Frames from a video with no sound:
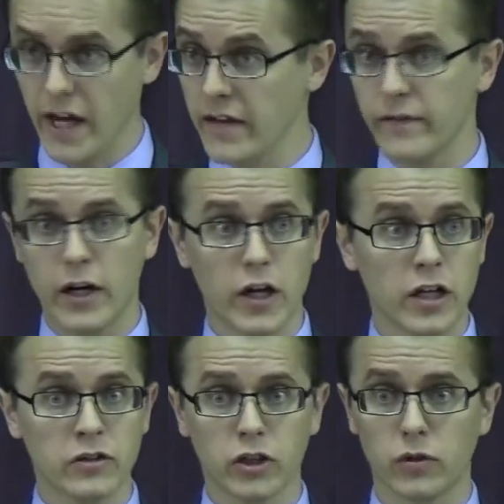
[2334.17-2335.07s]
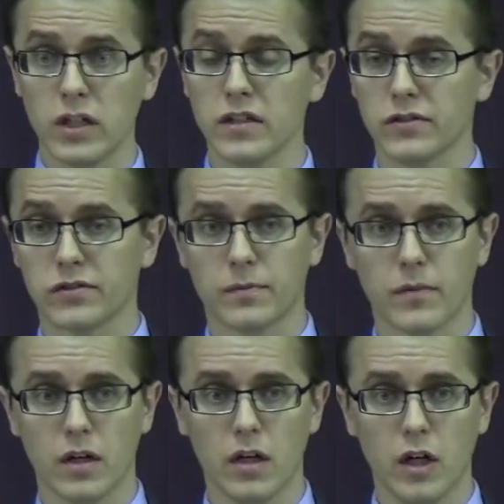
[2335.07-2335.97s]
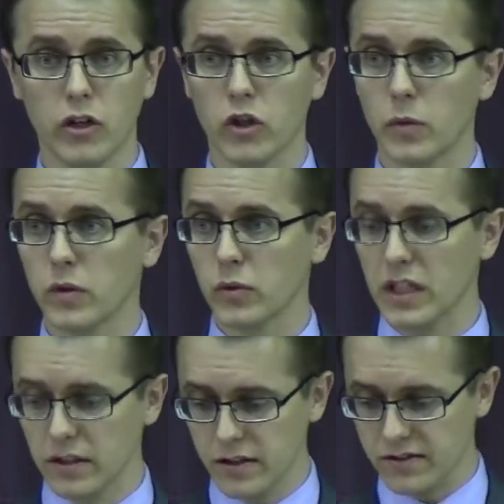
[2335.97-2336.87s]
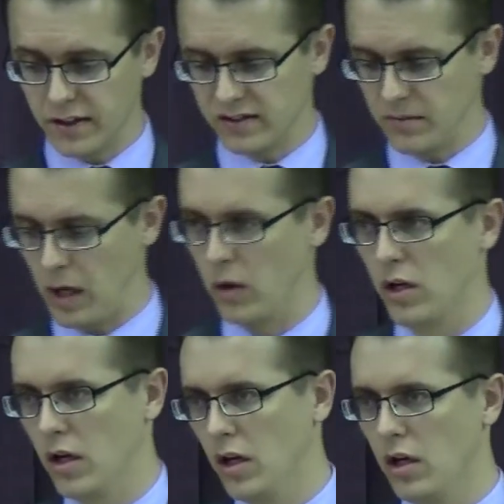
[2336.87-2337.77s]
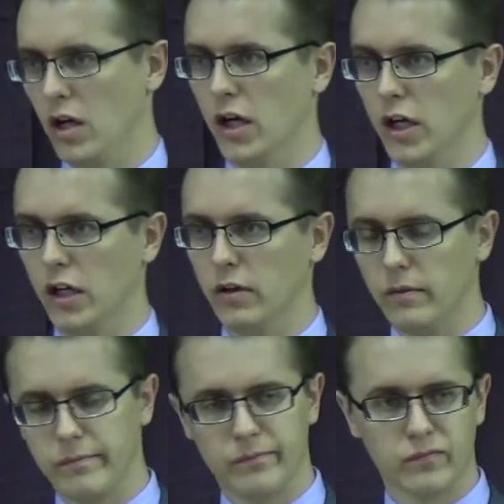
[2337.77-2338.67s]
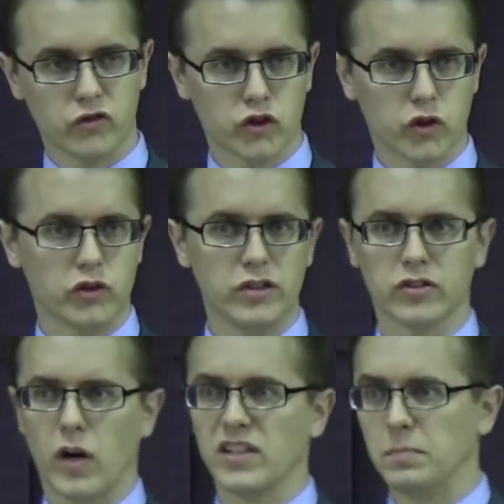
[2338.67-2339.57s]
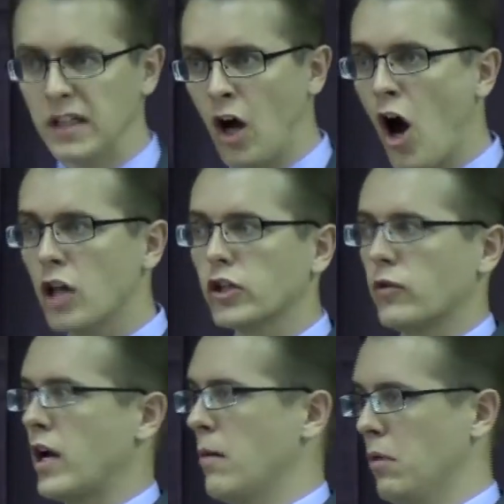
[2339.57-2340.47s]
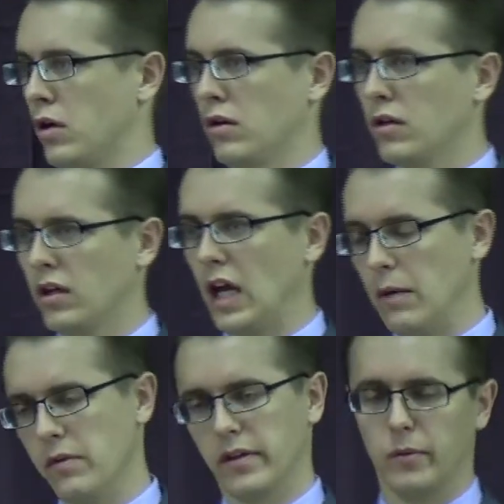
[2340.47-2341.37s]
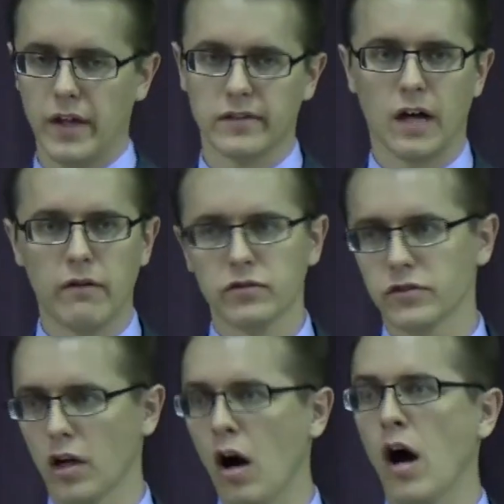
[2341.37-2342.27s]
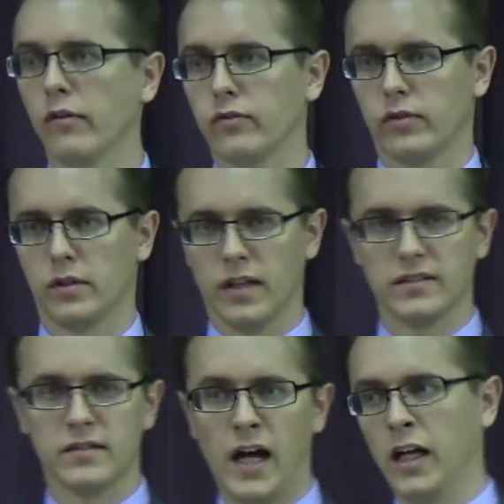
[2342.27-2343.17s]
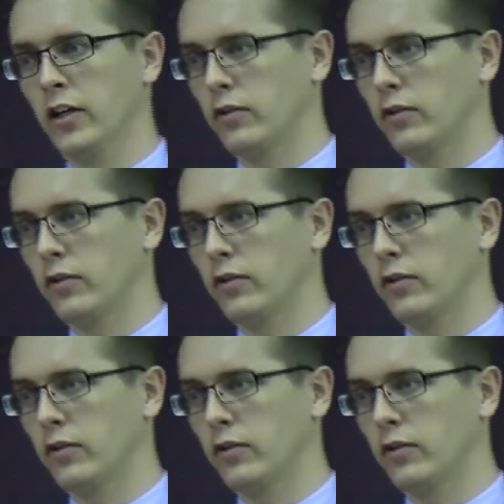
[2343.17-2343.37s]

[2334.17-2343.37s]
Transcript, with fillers: in varying degrees. You know, we read these things about uh, Jesus Christ being a hologram, and we think, well, that's obviously off. That's ninety